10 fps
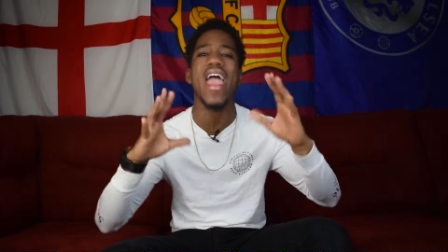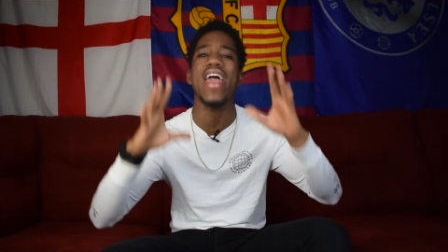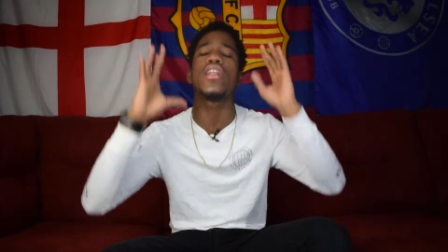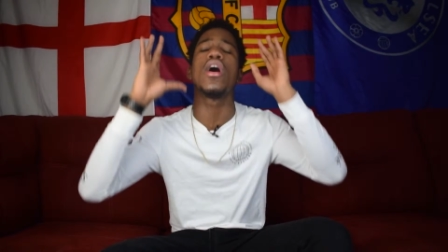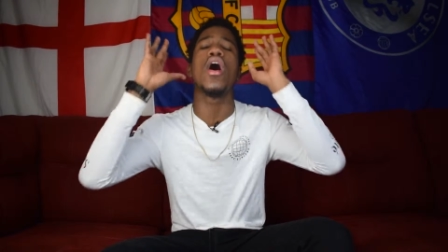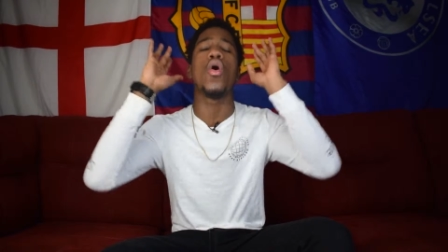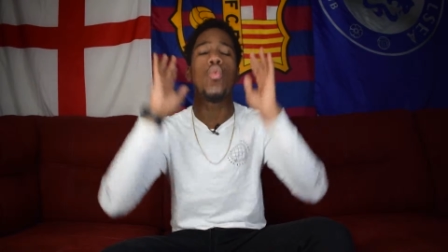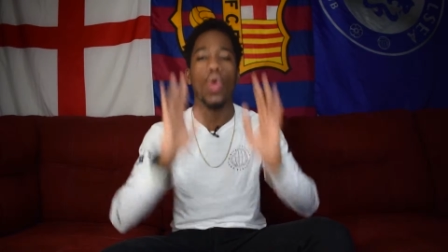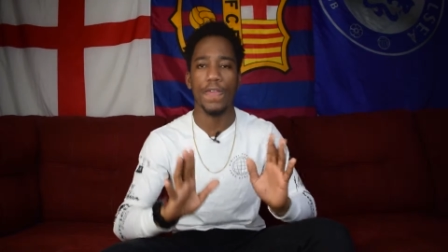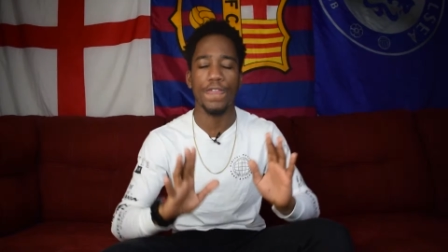and
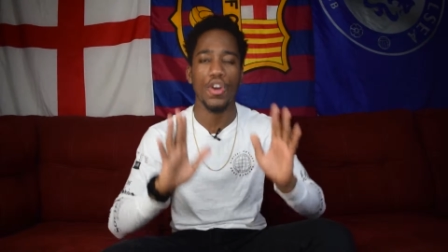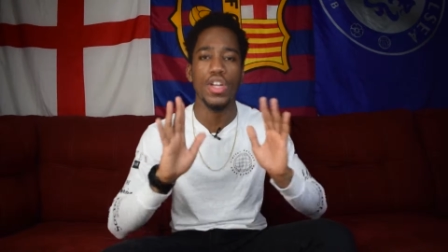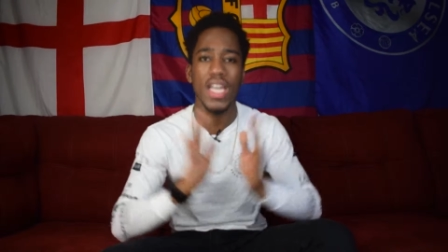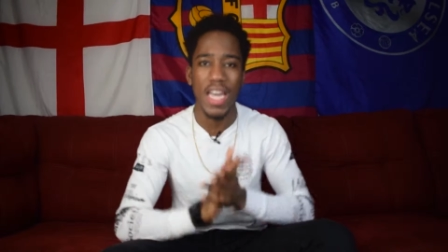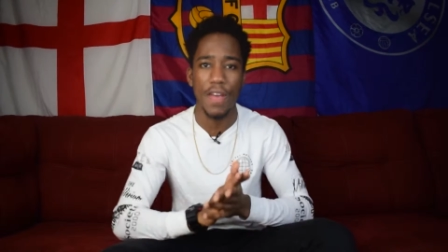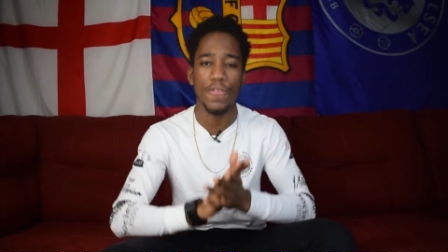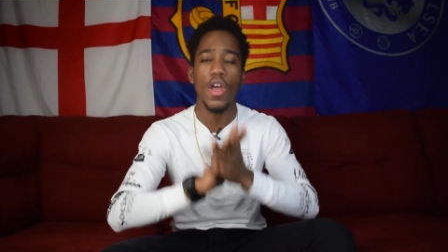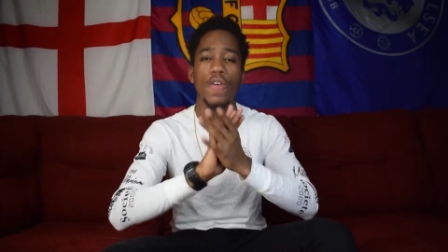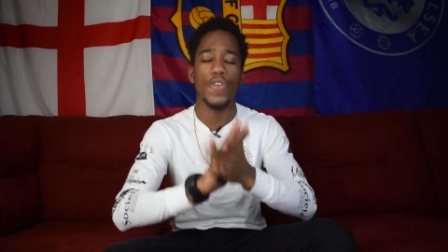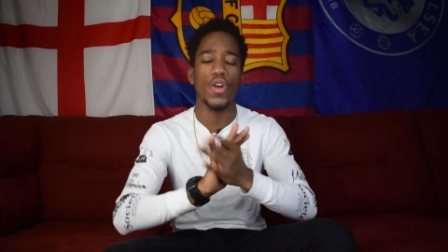Watford left
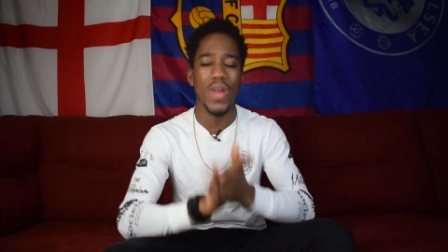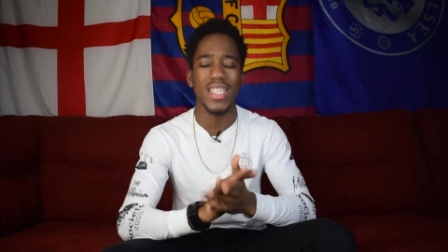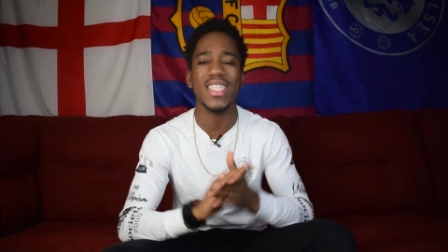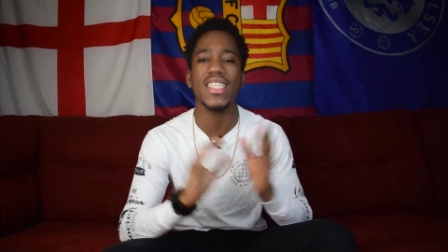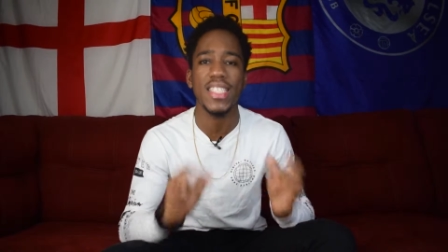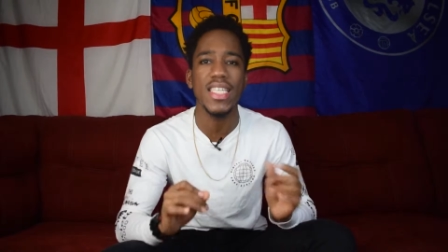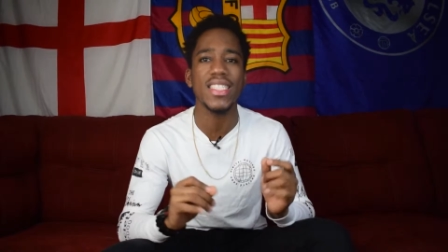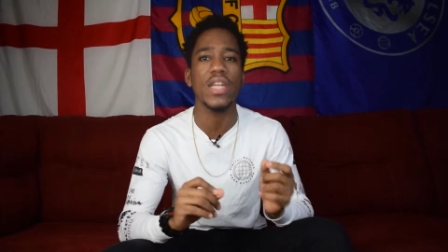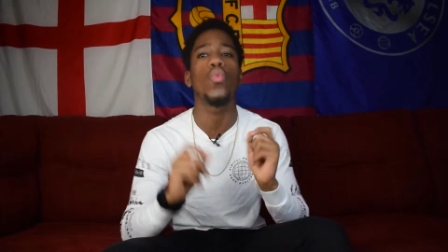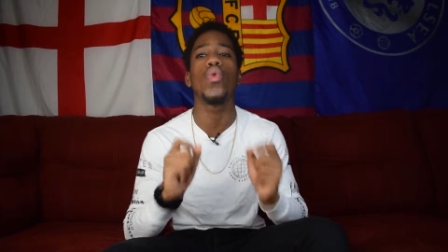for the rest of the
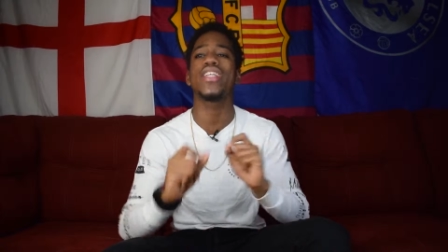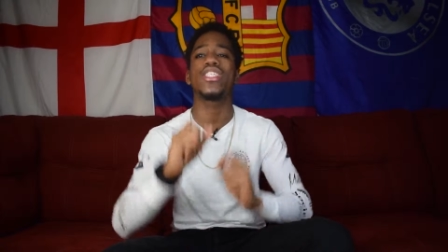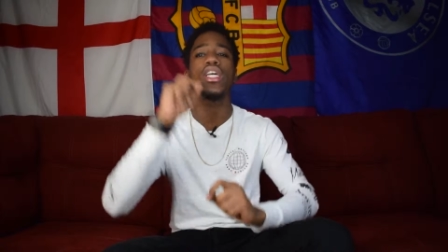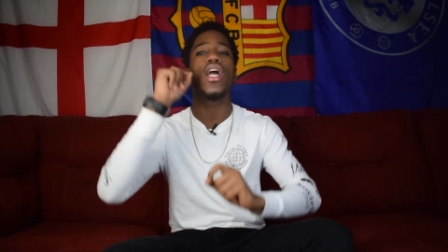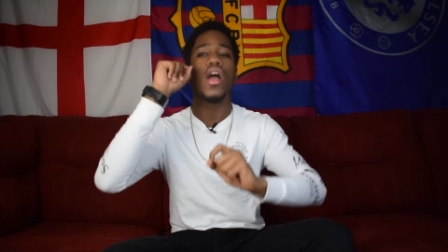season, which